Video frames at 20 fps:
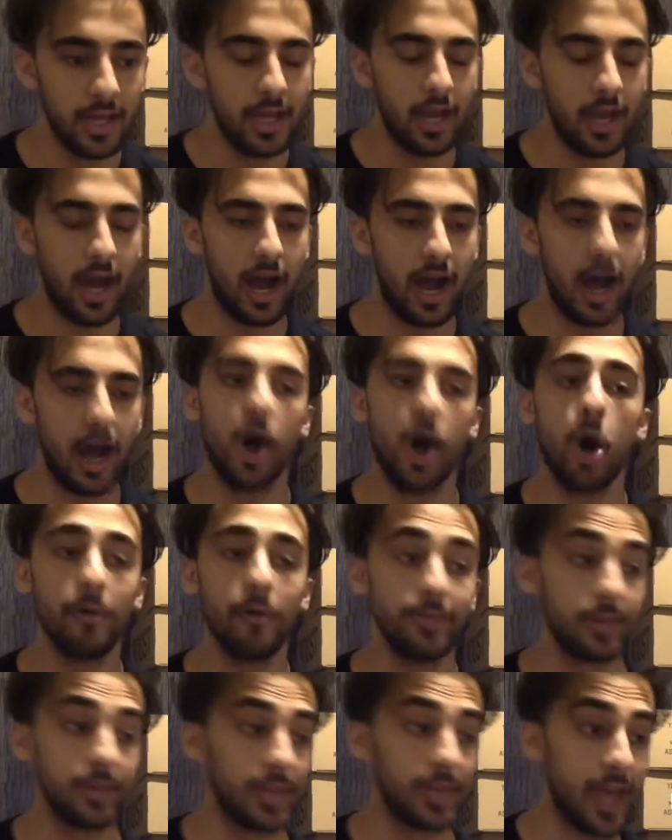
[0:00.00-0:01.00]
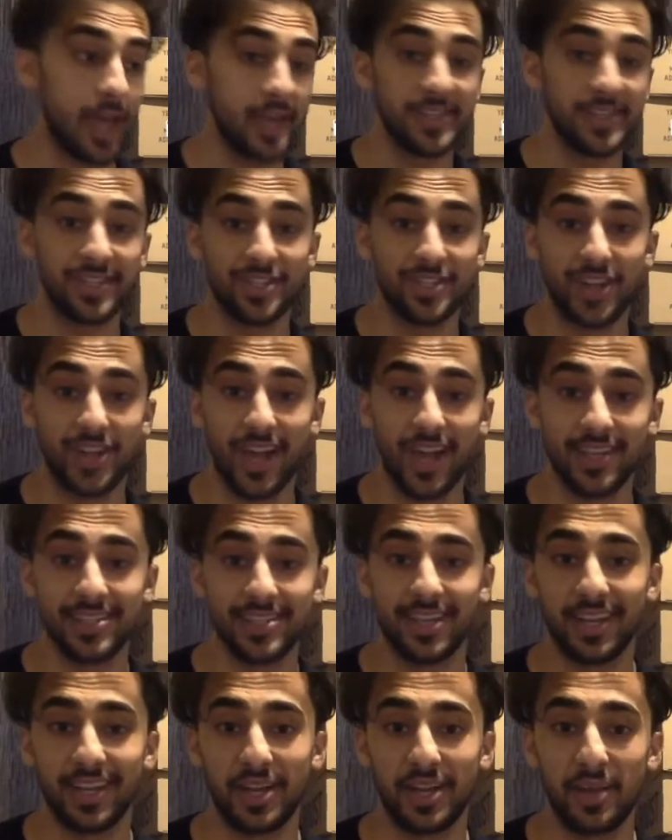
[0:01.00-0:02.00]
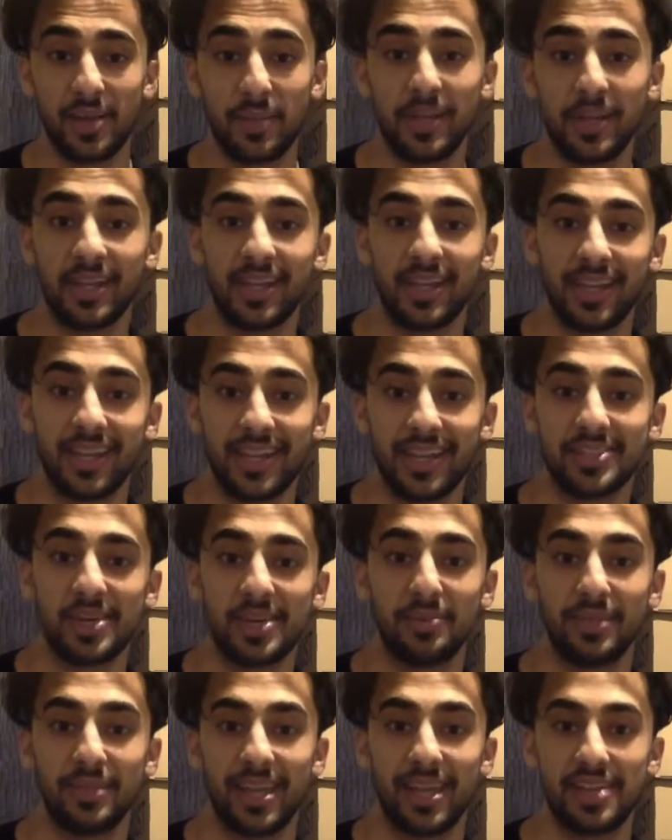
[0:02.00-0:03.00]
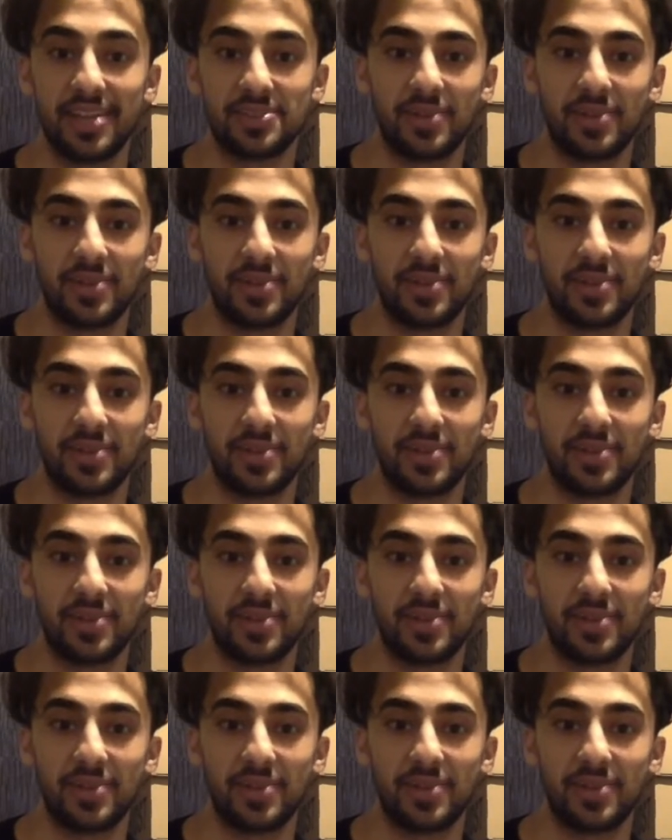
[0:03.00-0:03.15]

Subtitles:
Hopefully the Cactus Jacks like come in like next couple days,